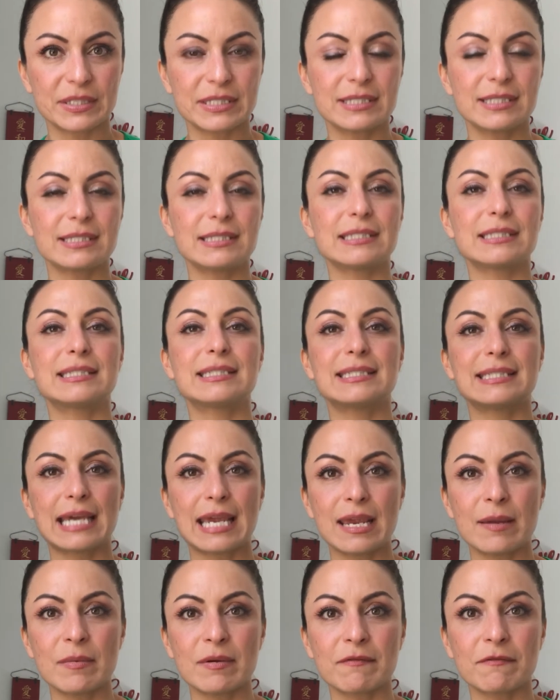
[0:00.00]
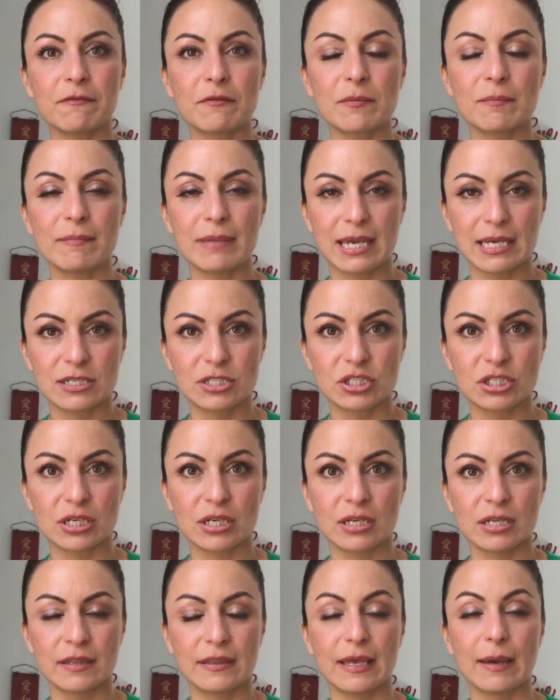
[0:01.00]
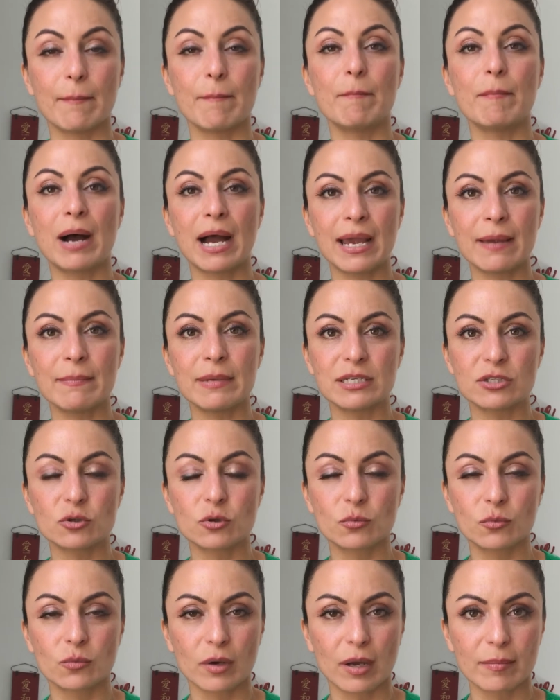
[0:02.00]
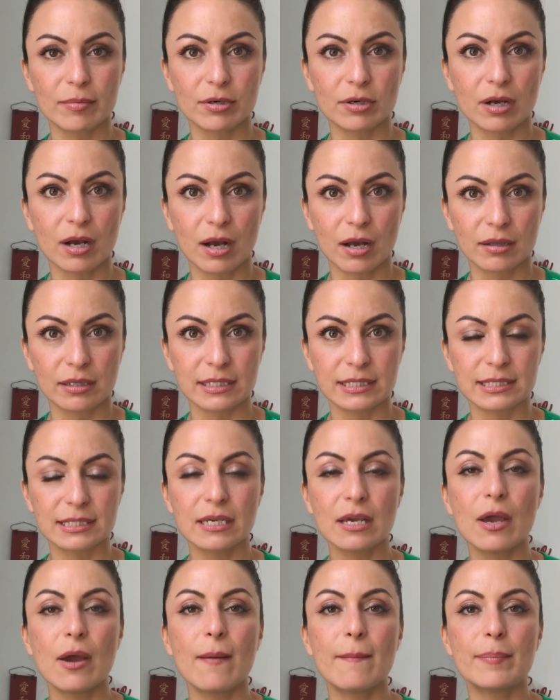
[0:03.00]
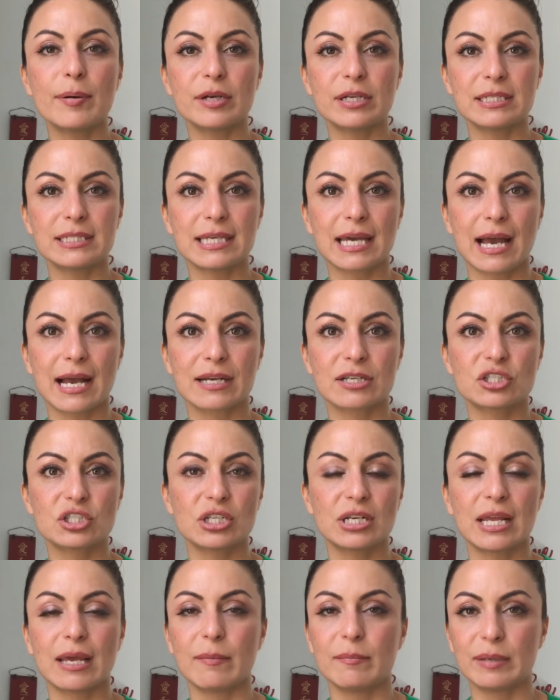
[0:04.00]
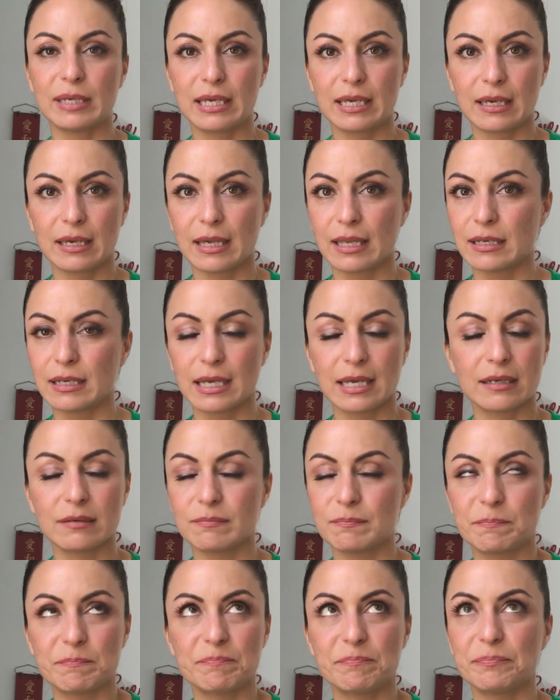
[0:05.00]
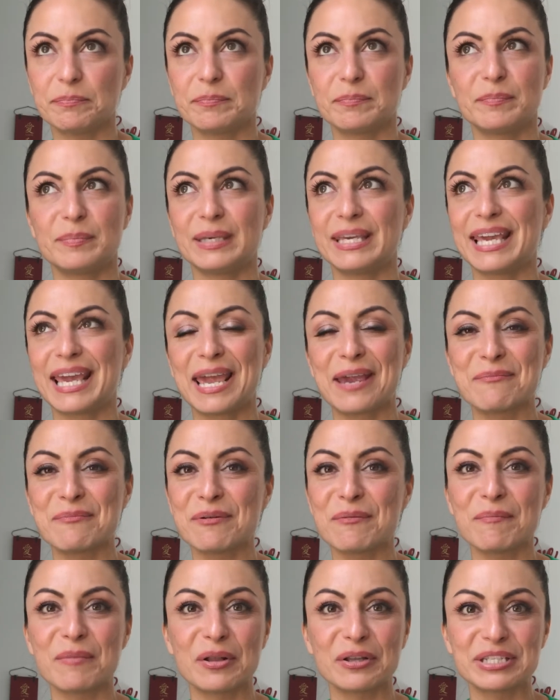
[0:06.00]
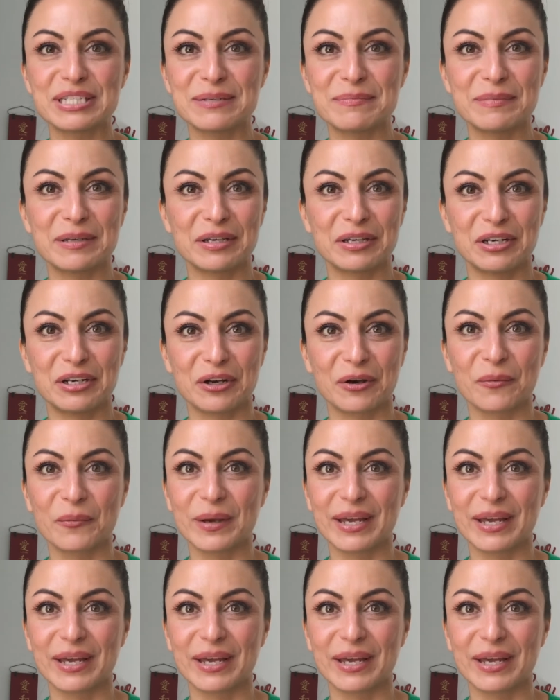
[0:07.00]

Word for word: This is the same information that my mentor, Robert Hollis, put into action and, beca and, and became a multimillionaire